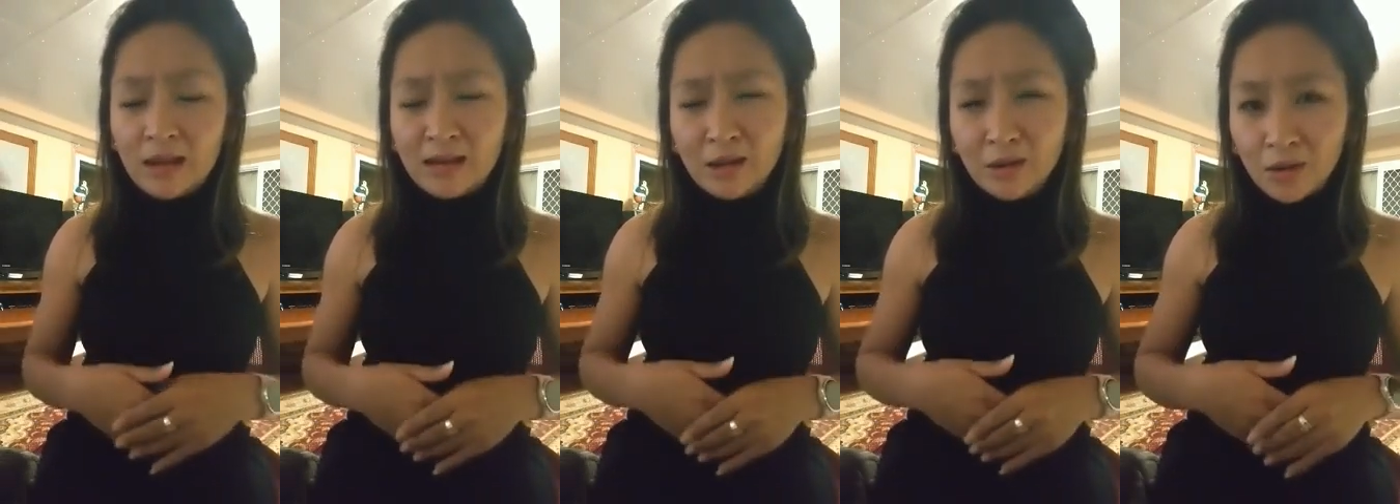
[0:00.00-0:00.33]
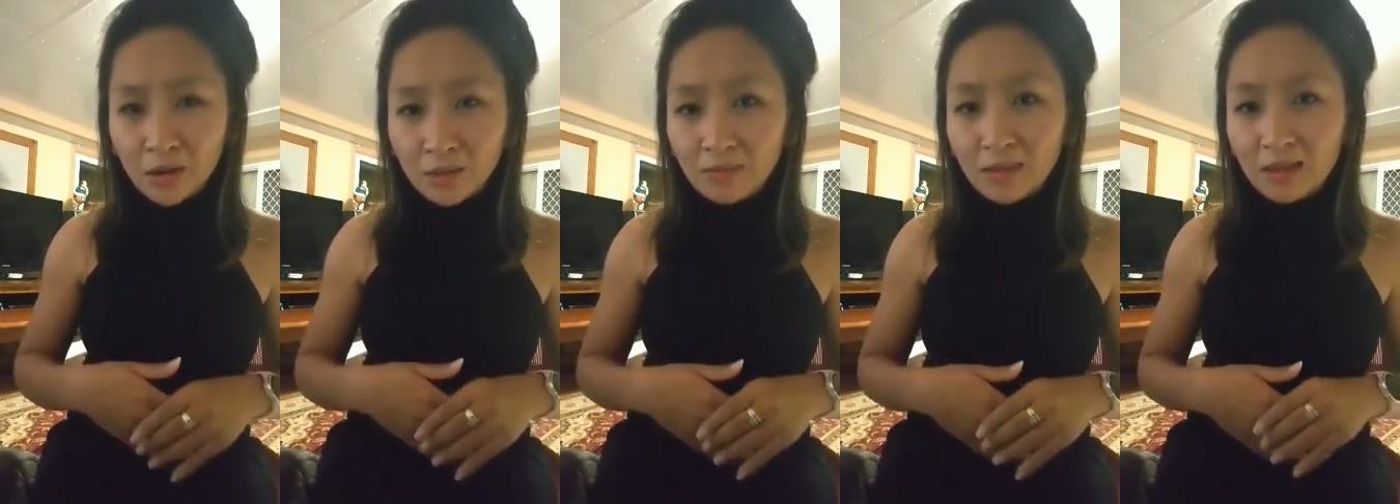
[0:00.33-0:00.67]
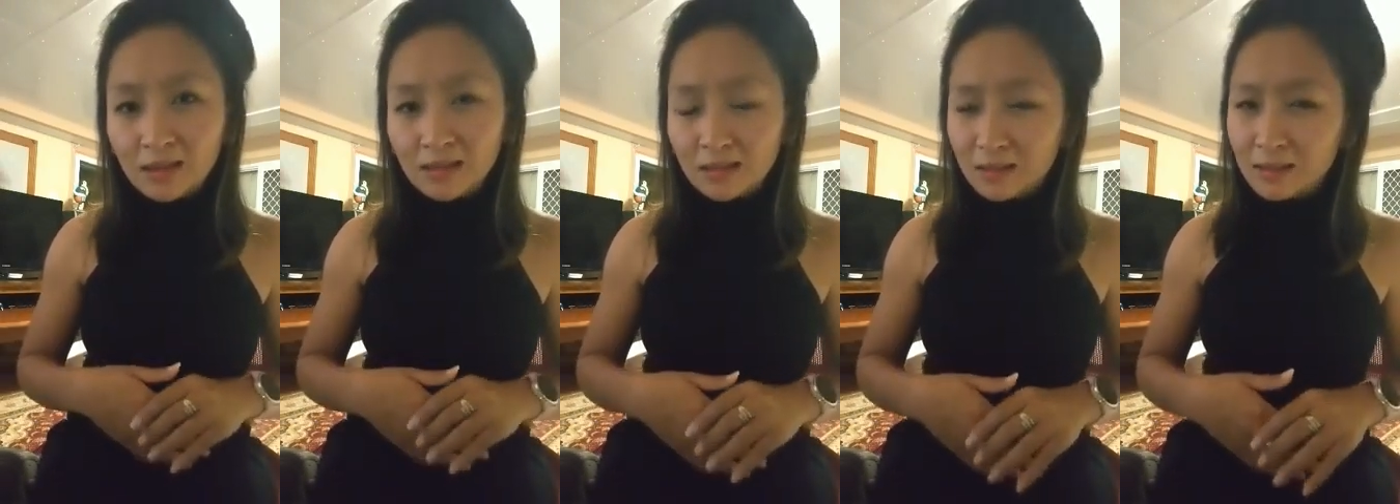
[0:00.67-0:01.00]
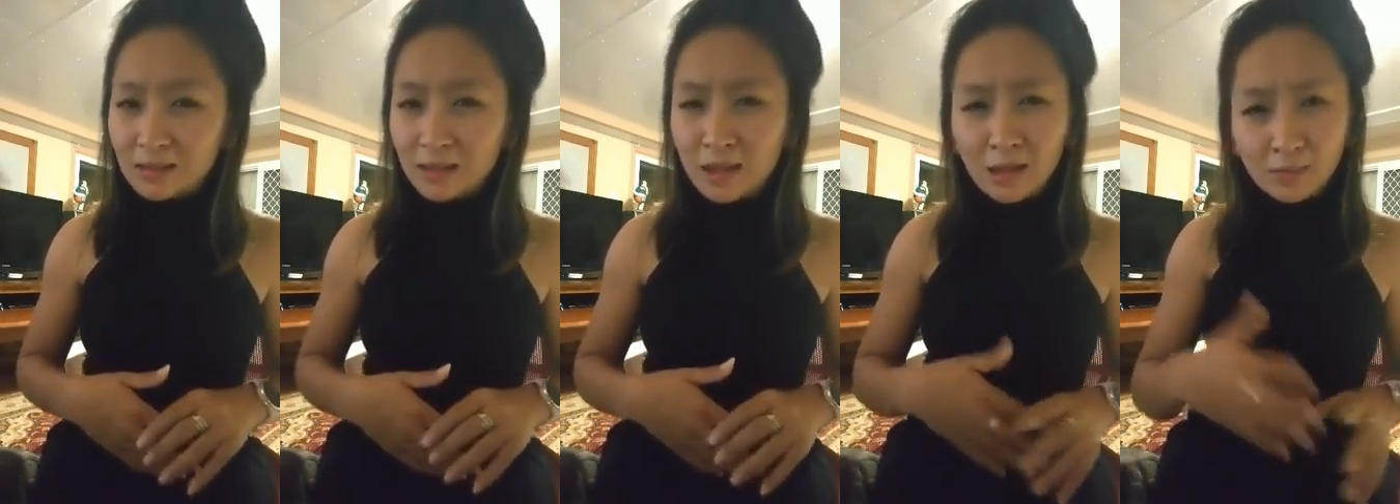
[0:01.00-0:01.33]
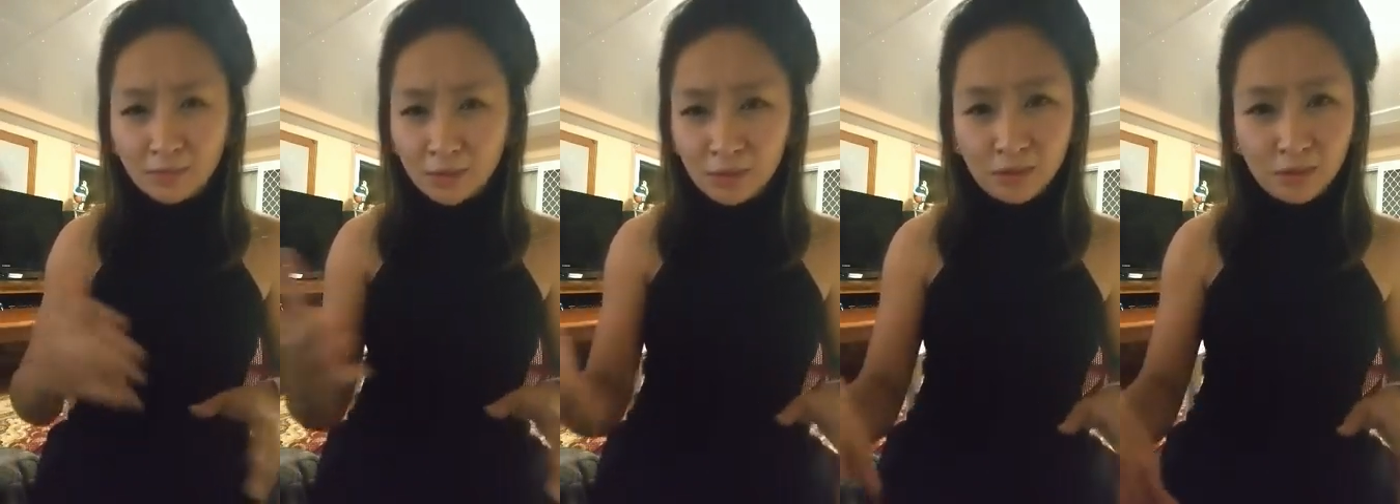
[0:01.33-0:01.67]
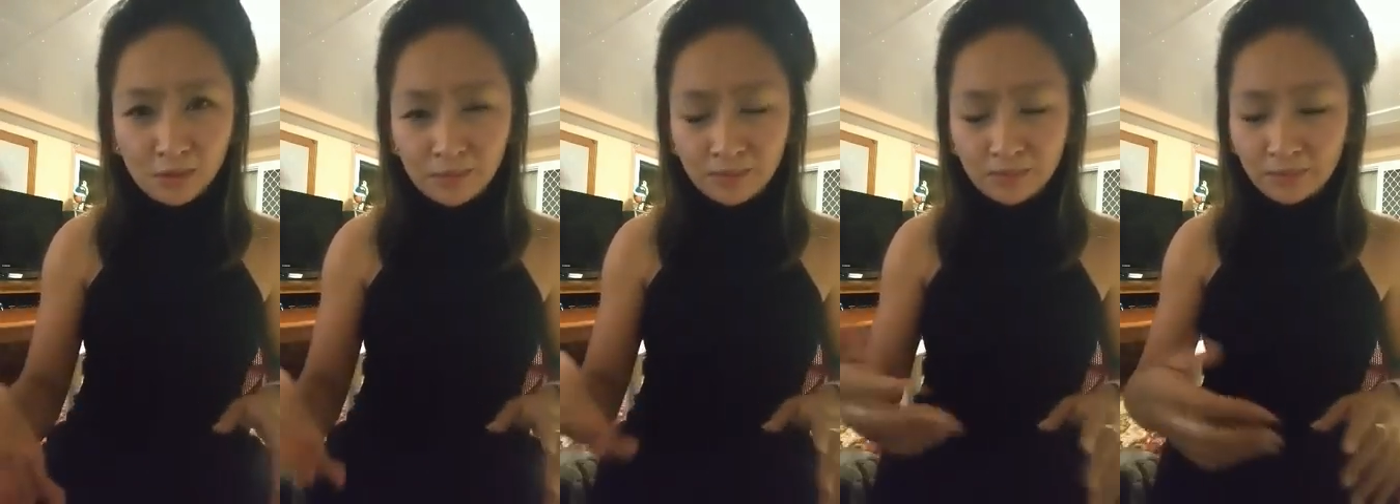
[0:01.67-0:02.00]
and I hope that it does help
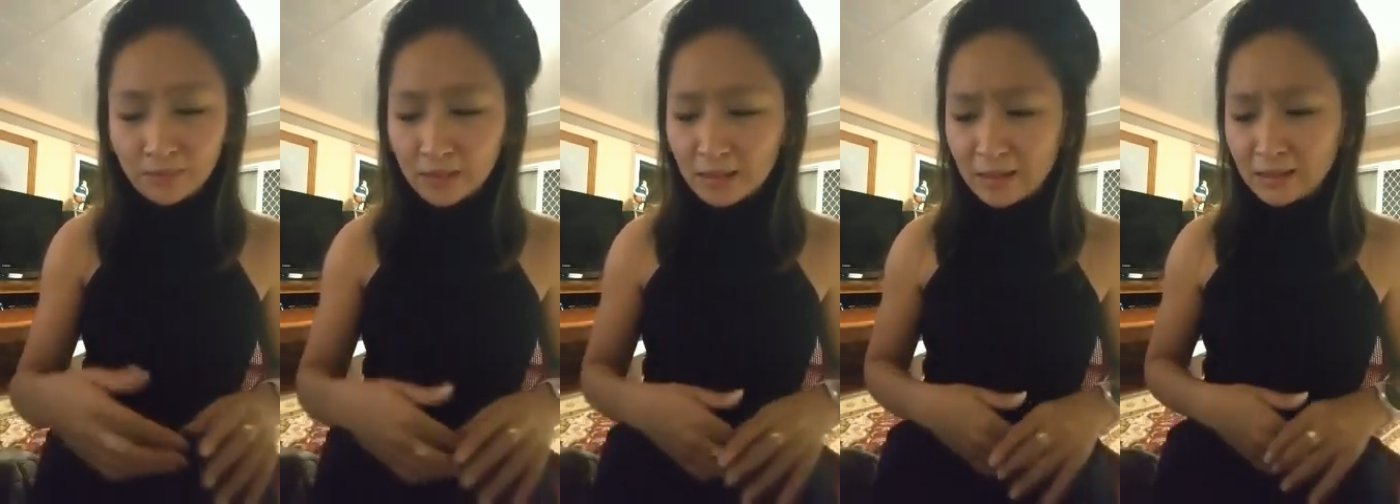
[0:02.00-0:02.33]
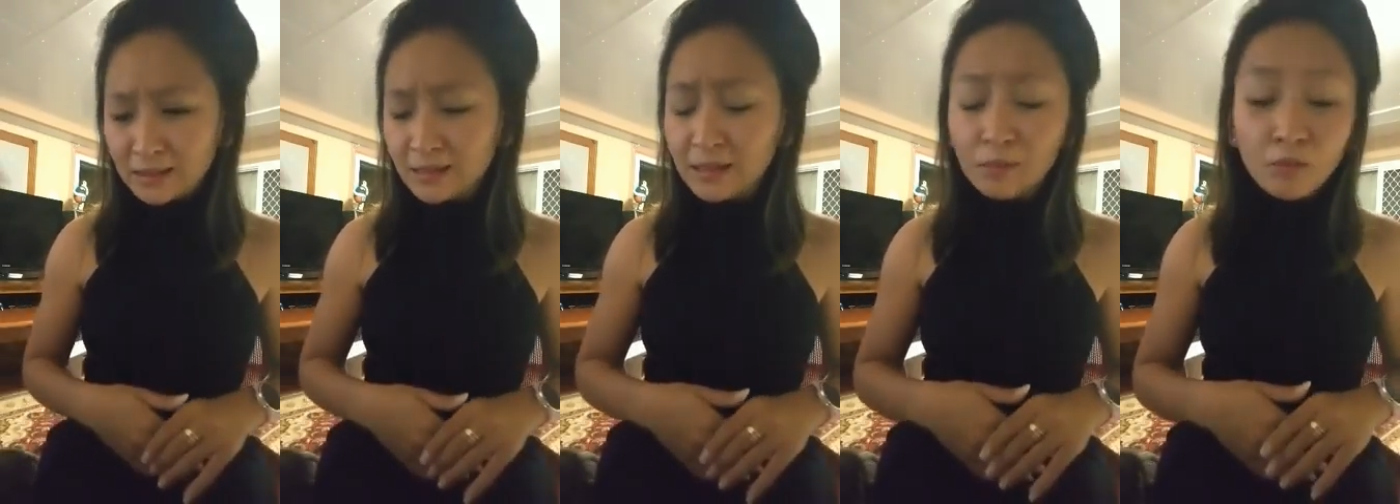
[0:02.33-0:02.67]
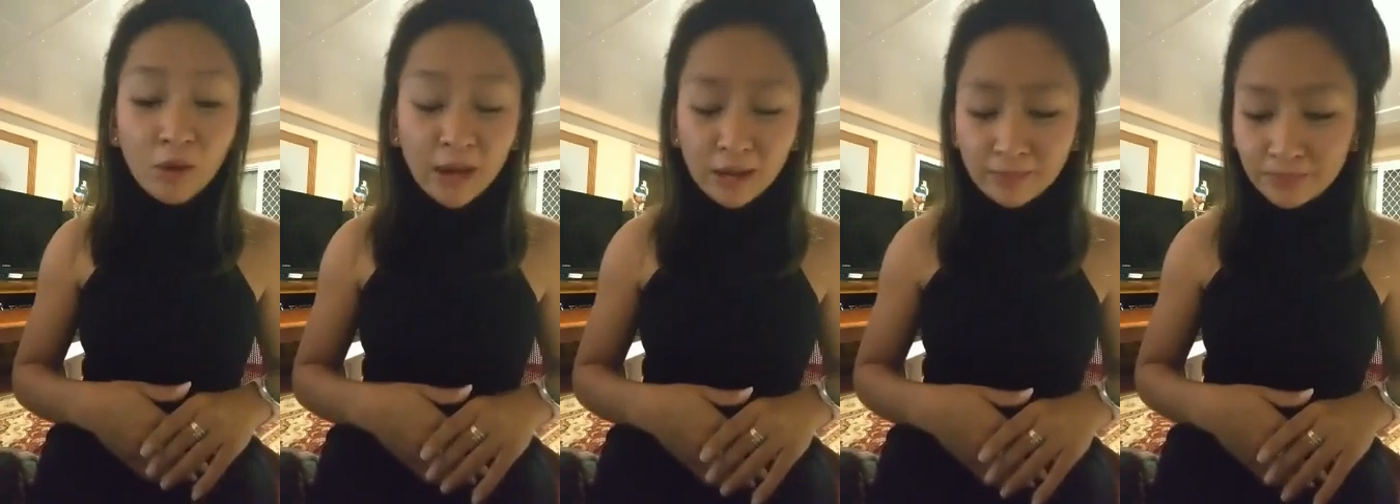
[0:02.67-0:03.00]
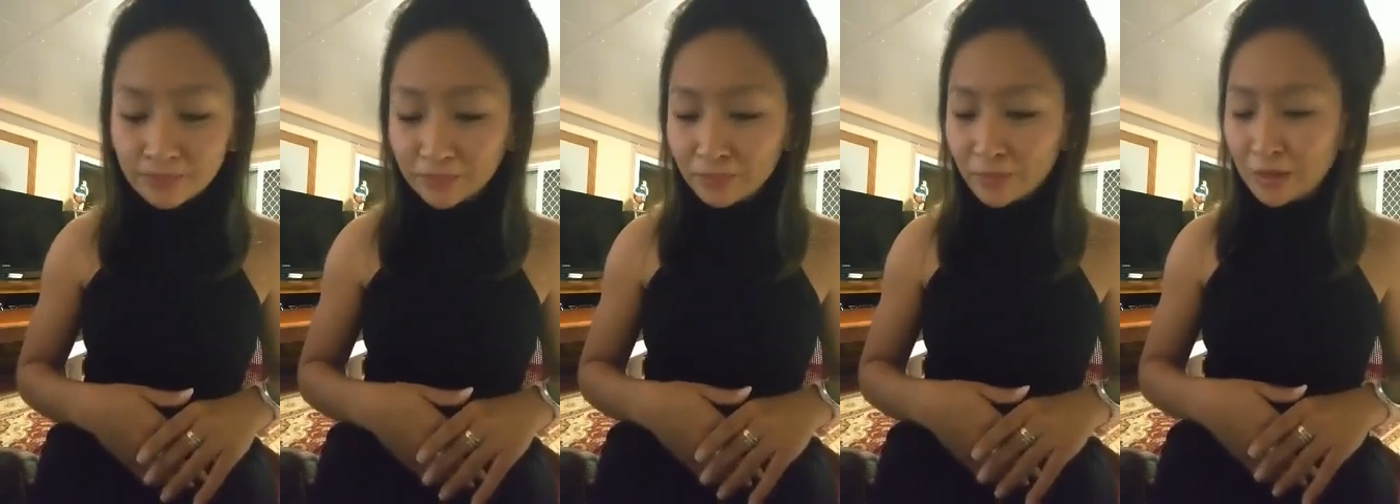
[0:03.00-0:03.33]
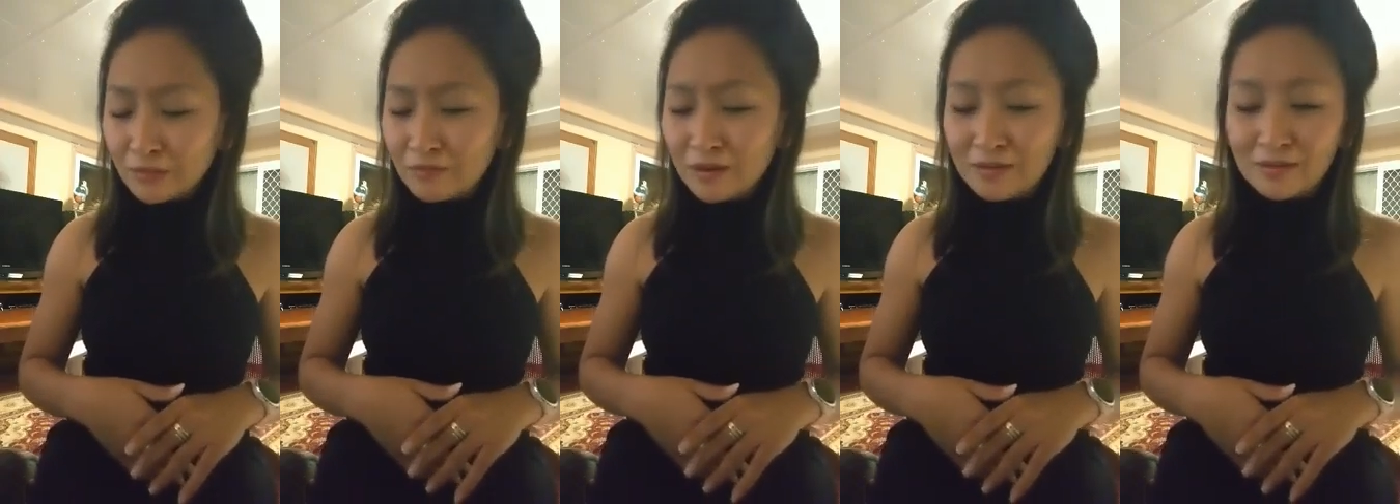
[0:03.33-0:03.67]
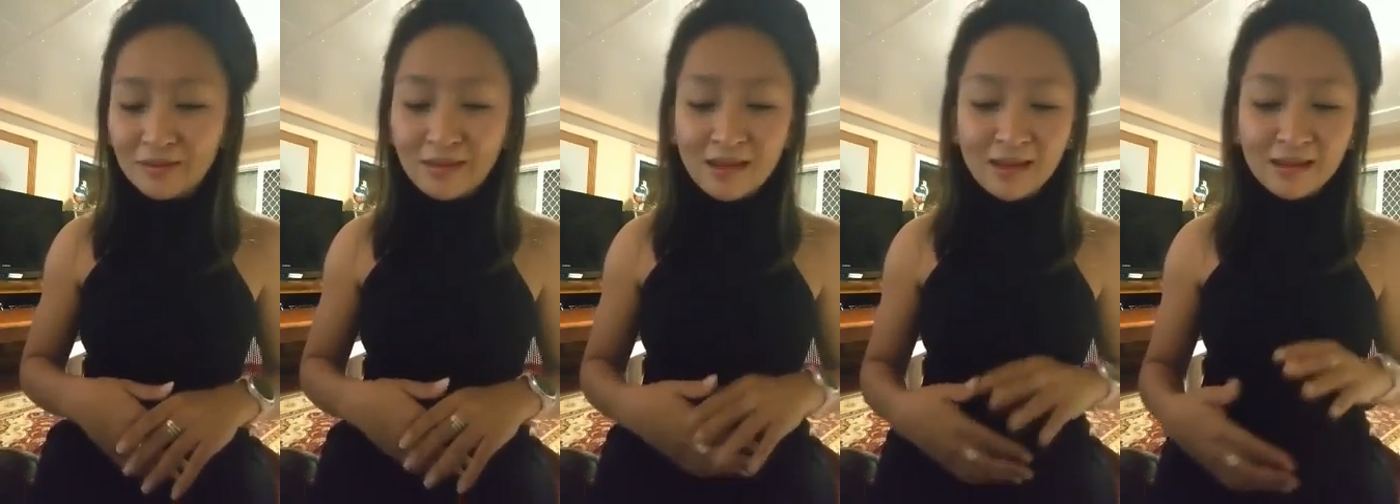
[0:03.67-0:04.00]
you in some way,
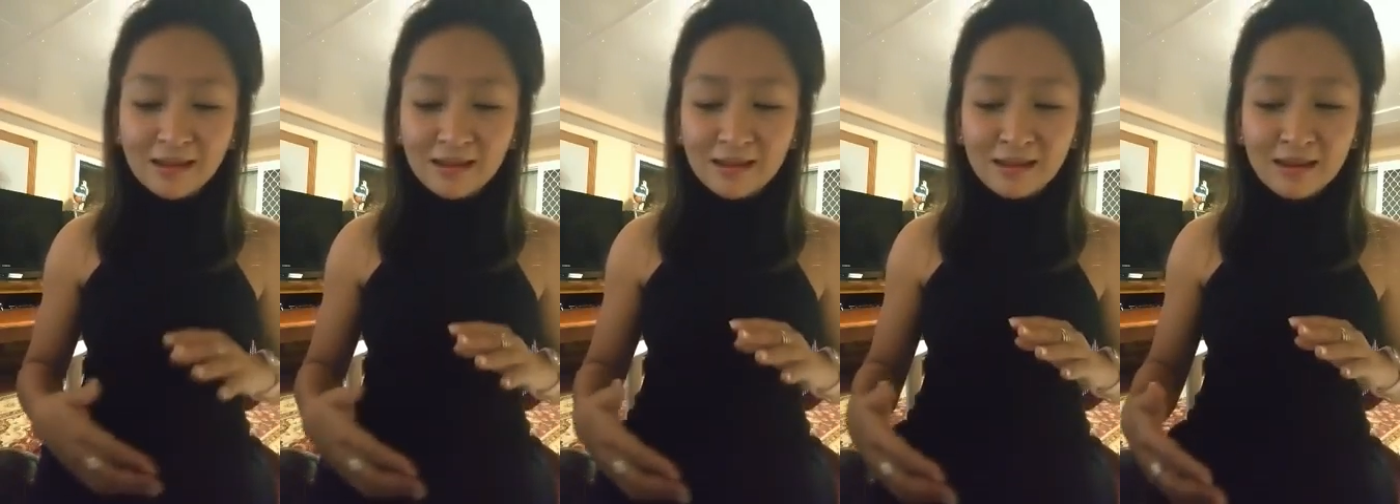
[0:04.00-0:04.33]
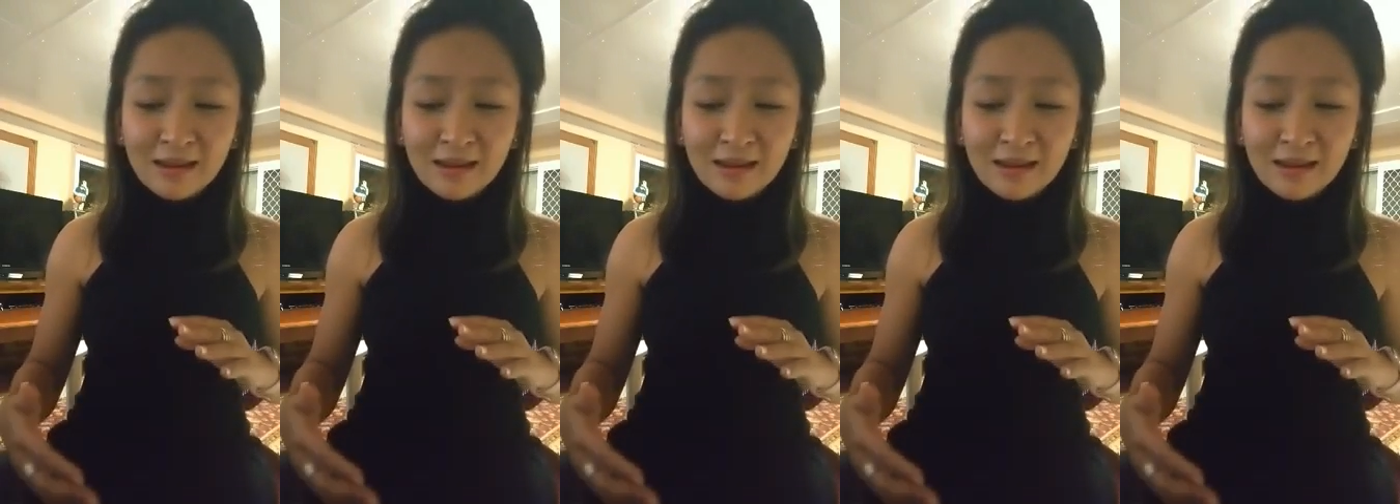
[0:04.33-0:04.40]
whether that